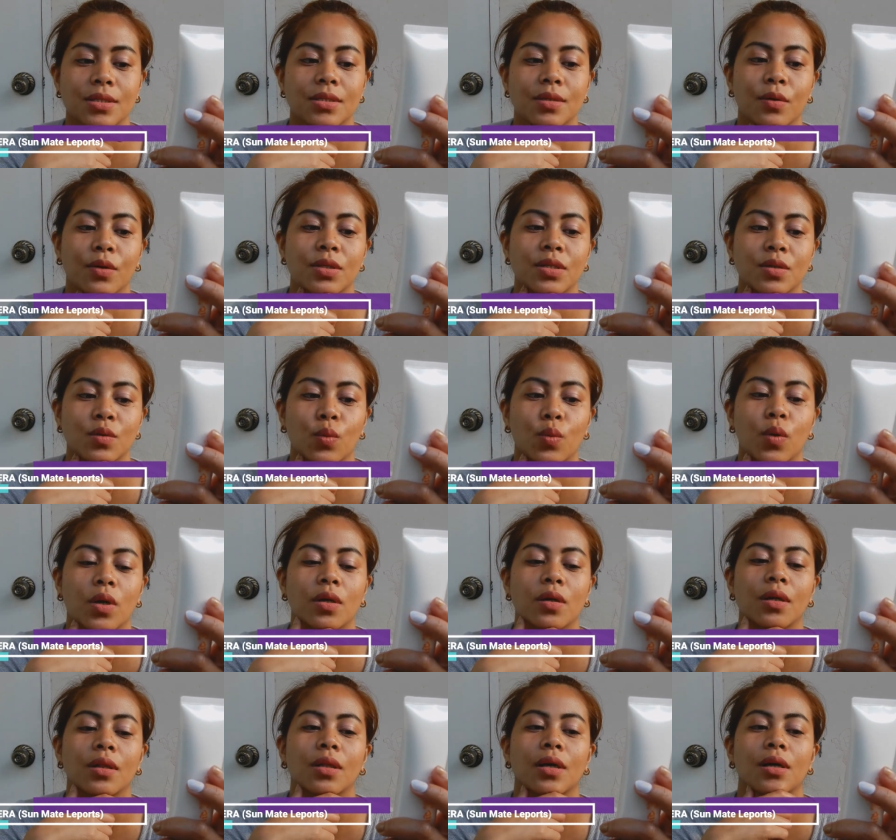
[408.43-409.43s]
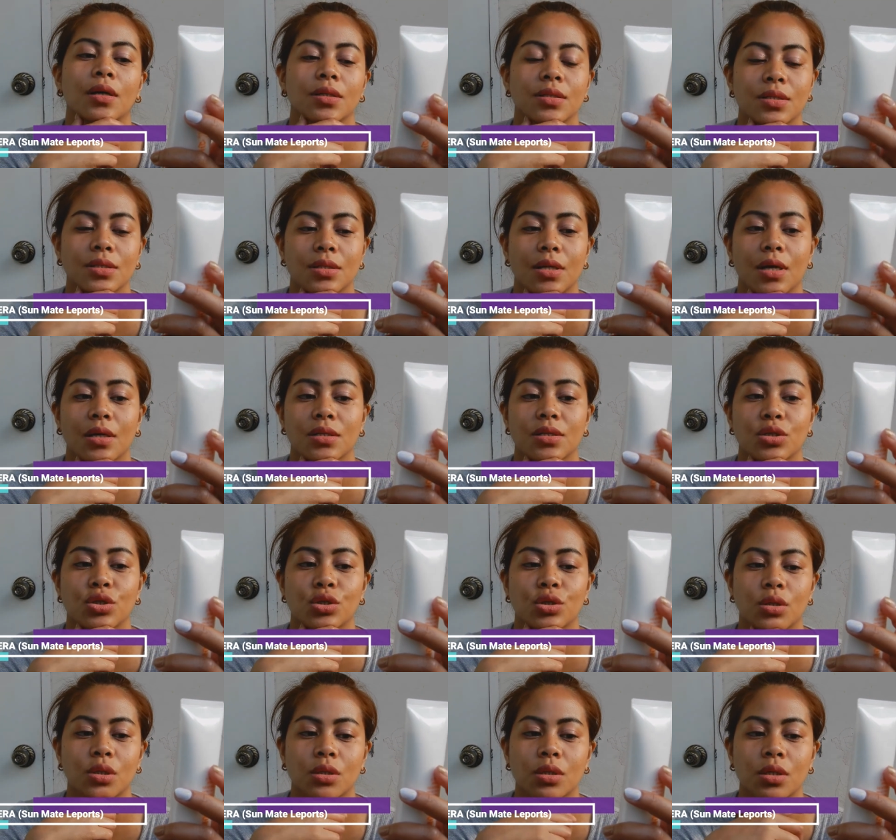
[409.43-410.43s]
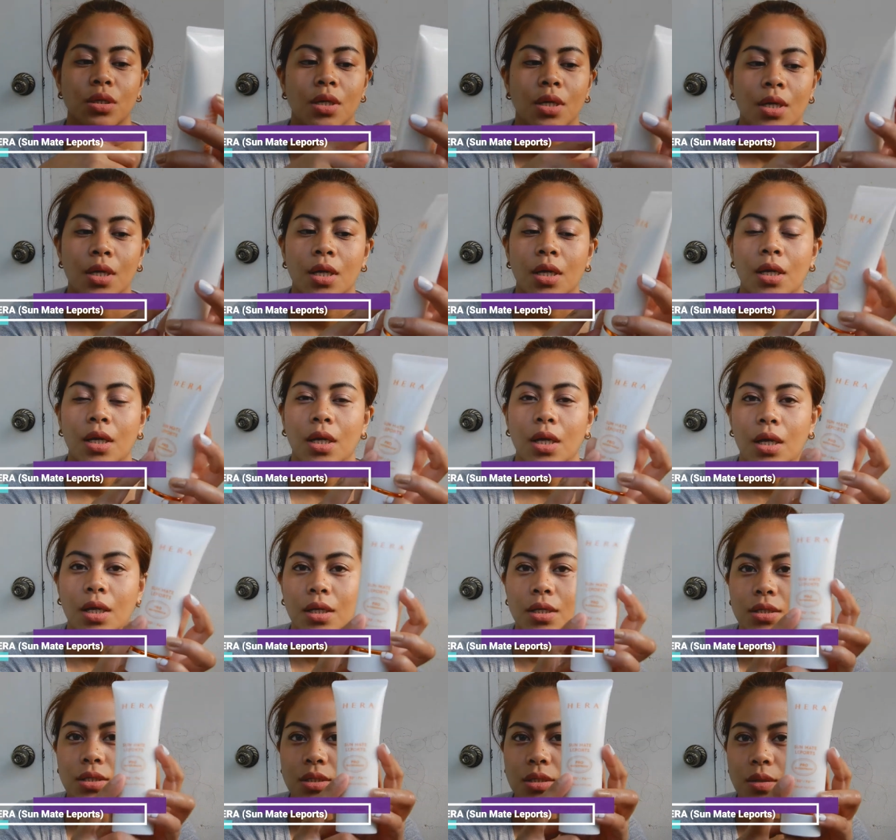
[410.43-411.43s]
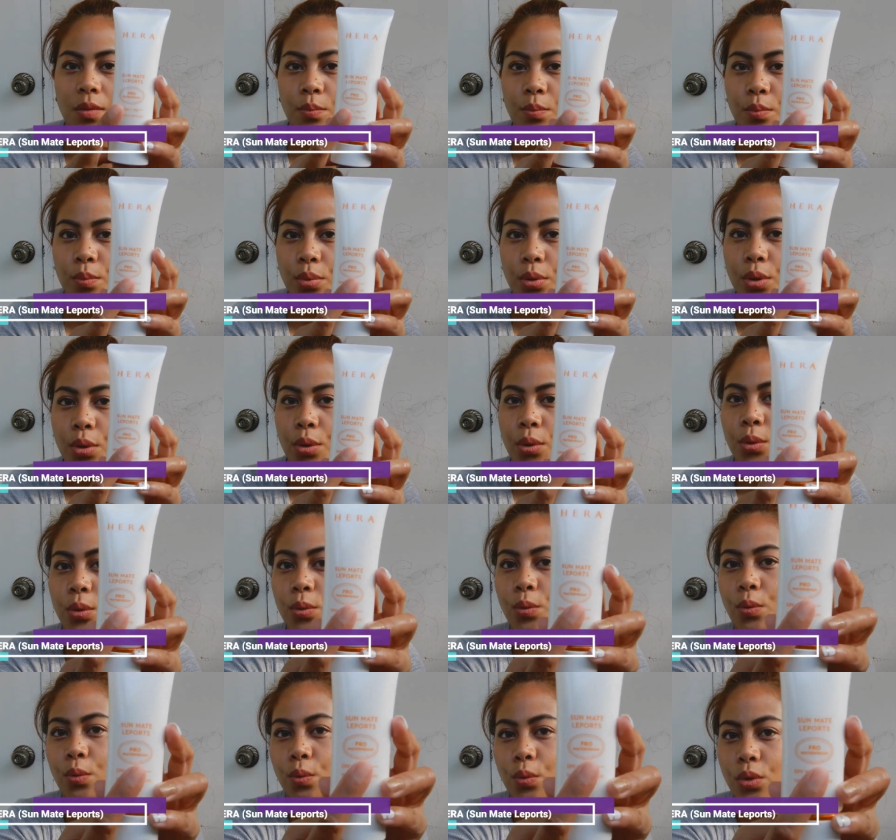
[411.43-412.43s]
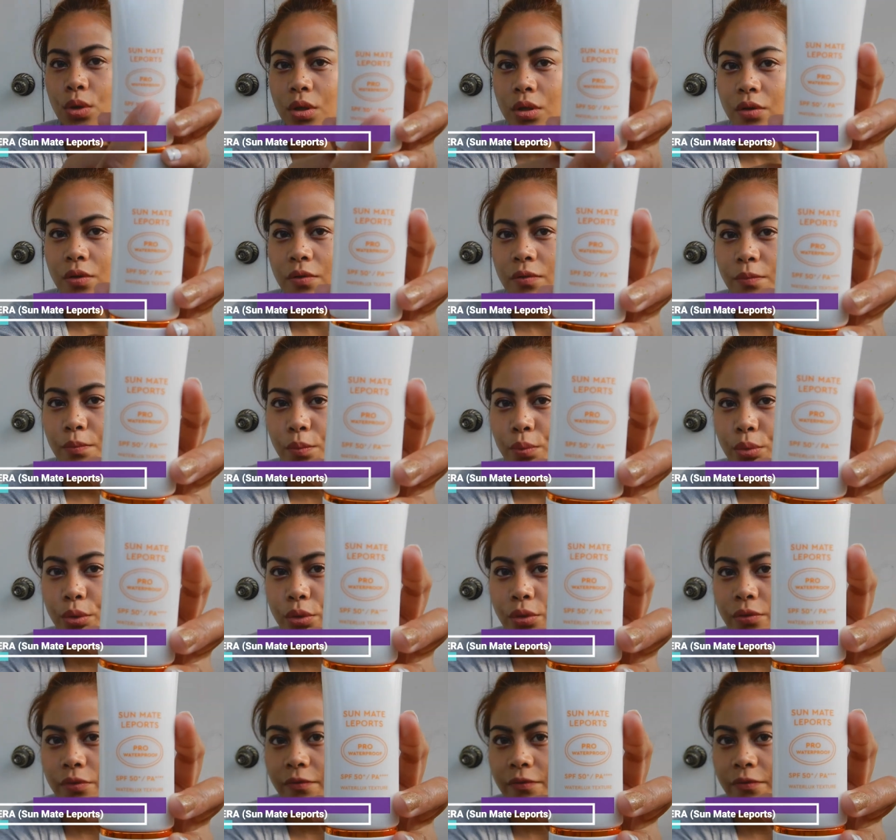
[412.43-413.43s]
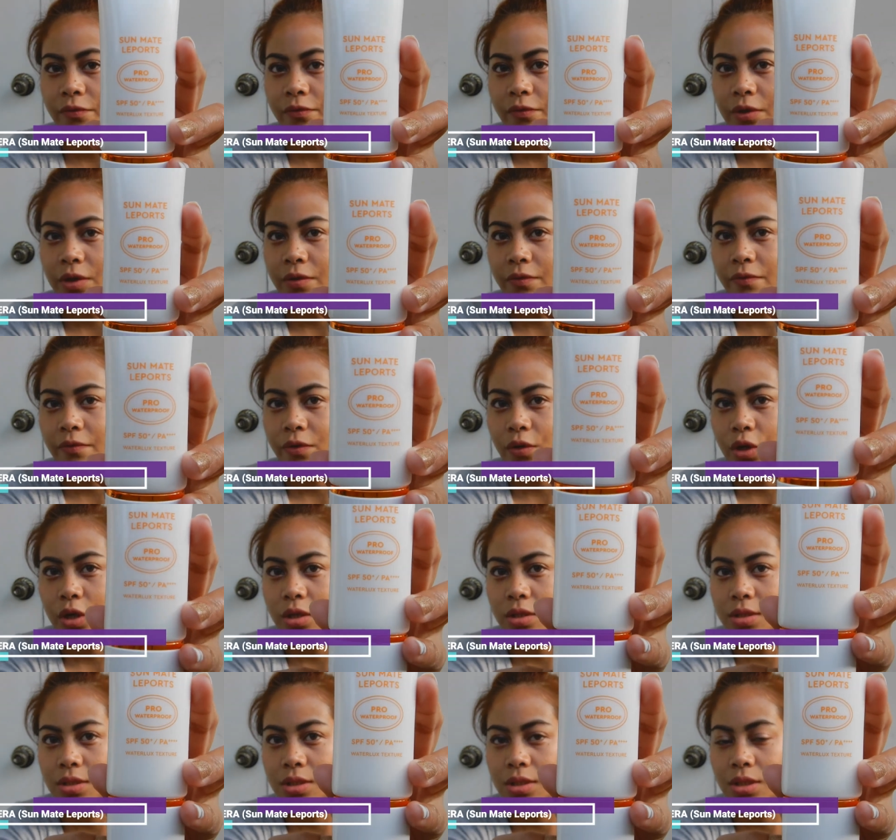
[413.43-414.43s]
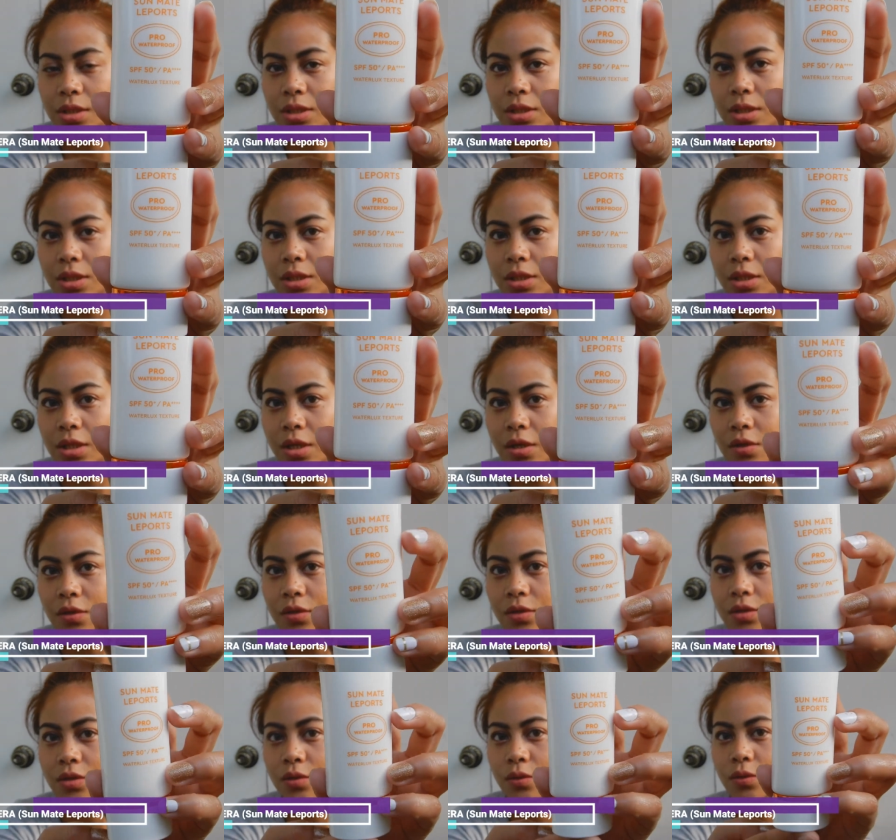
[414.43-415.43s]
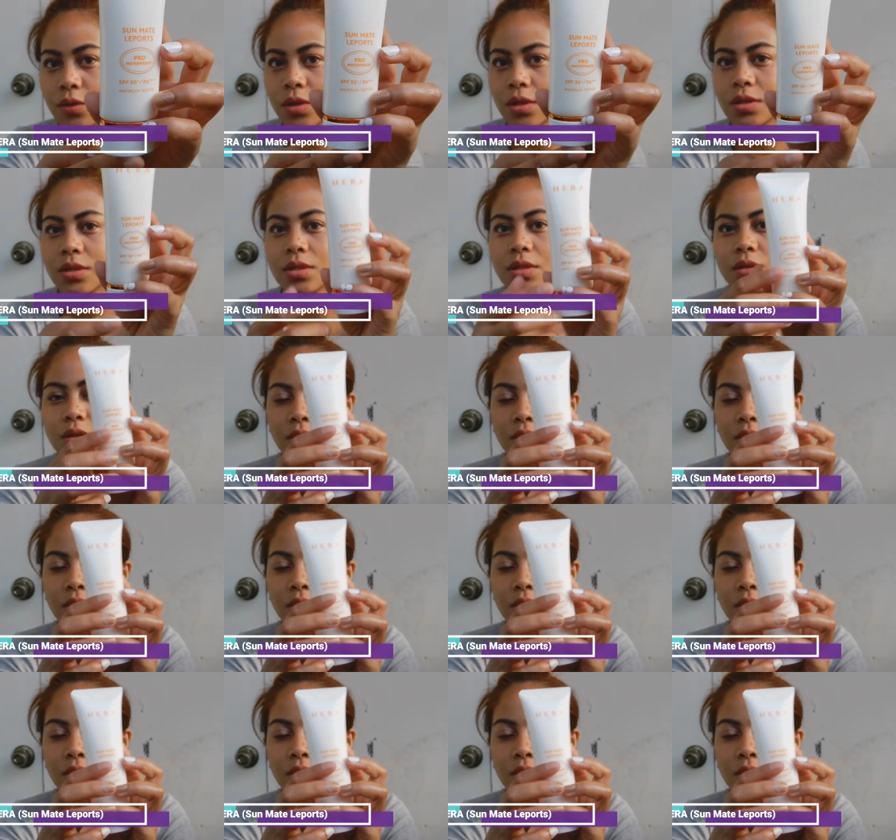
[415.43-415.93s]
So it's a waterlux texture and it's a pro waterproof if you can see it in there. So this